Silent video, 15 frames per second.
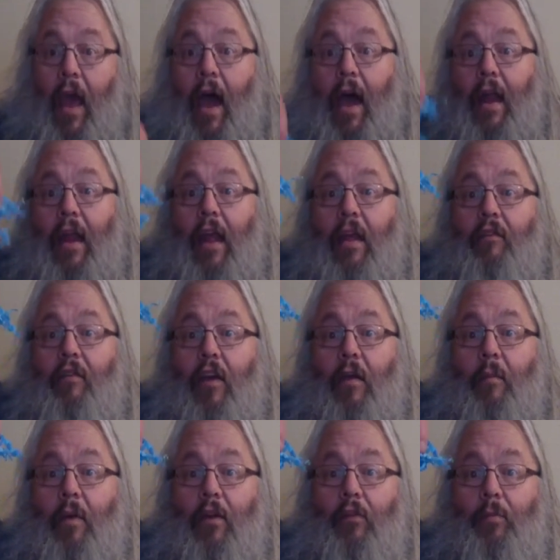I didn't get
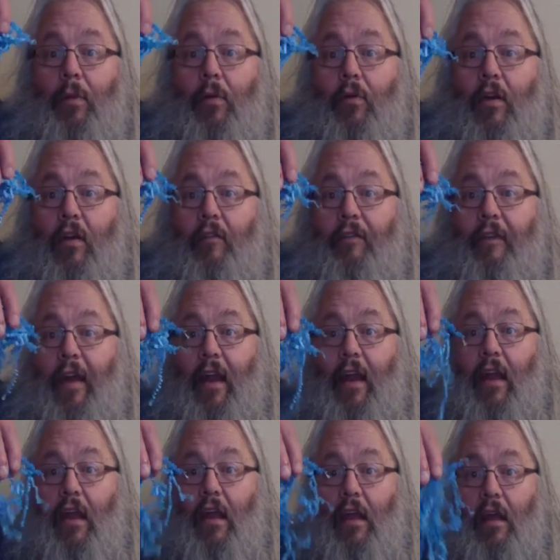very much blue
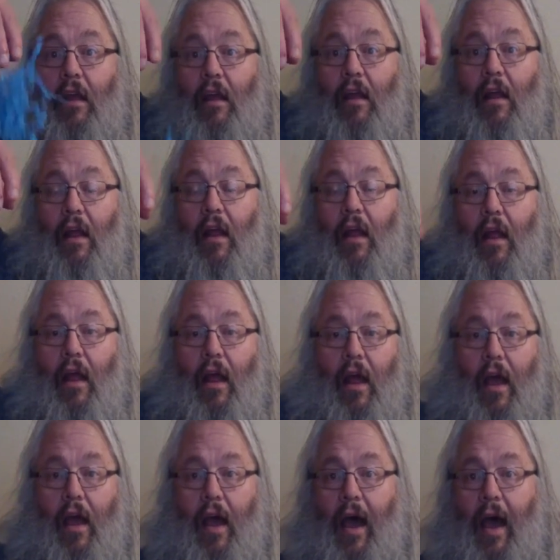confetti.
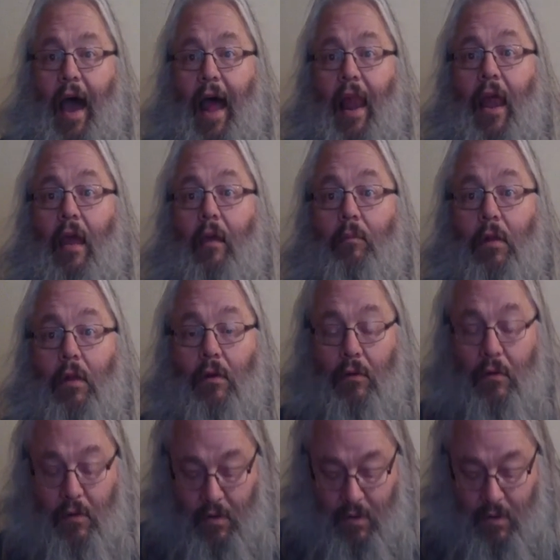I like blue,